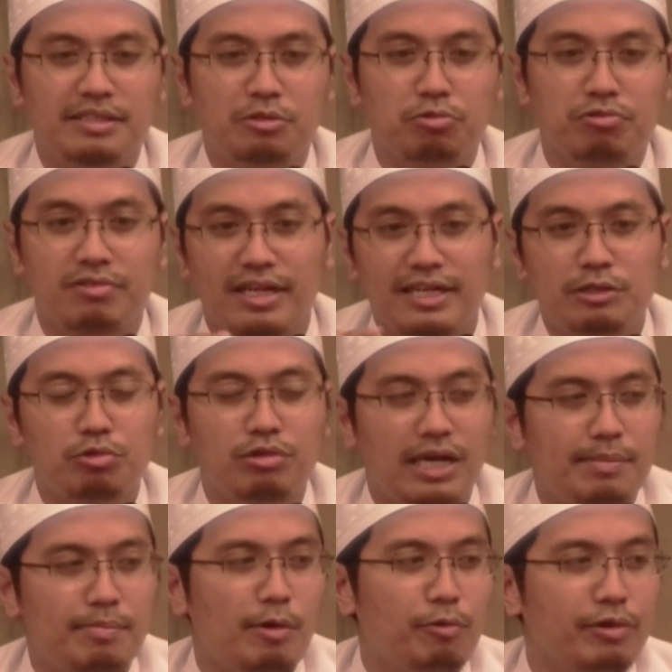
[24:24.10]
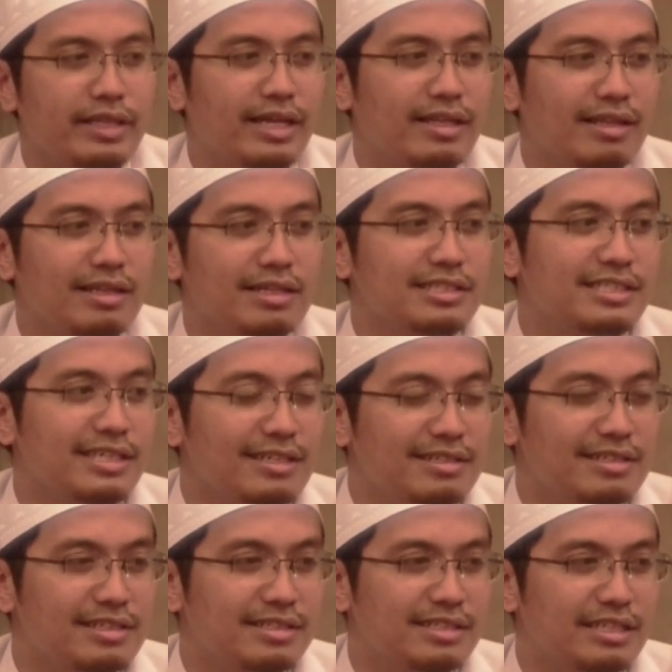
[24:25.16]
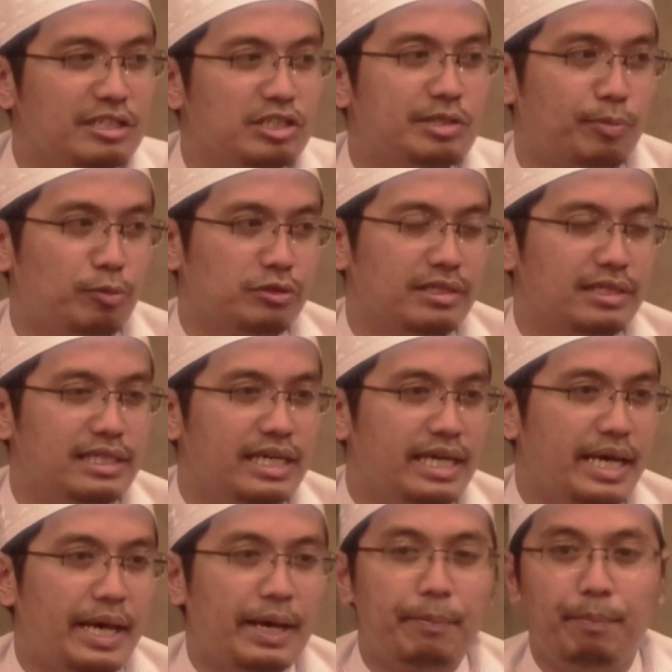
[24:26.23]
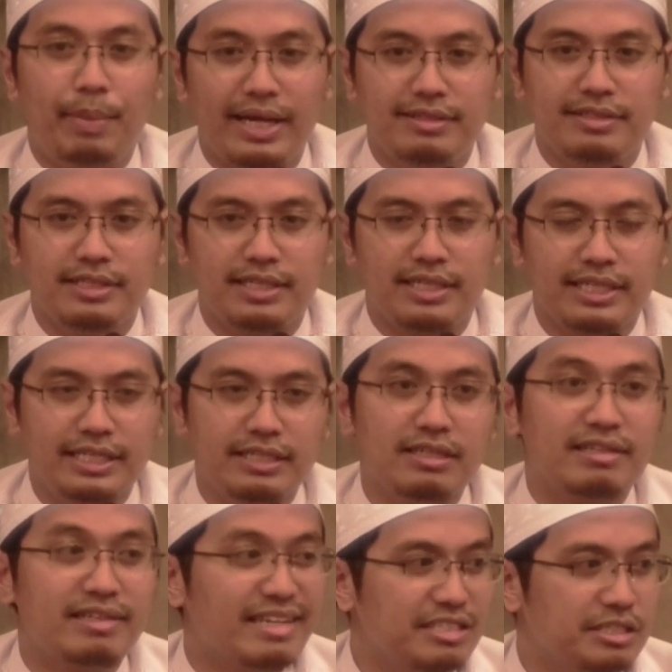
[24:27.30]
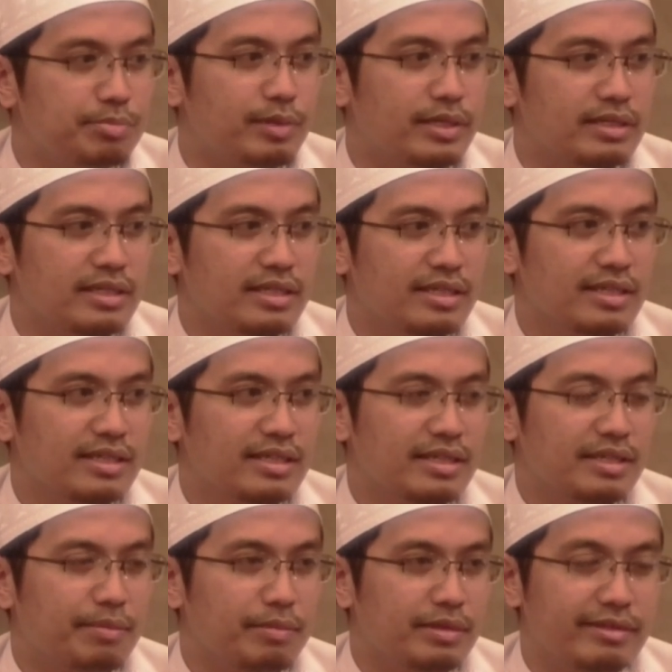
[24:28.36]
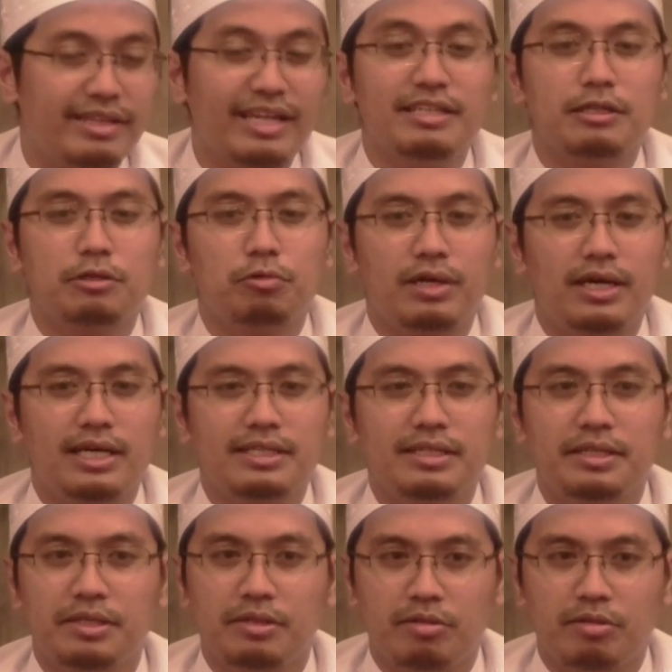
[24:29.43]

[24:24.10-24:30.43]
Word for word: to try to come up with another sentence that is supposedly better in arrangement than the Quran.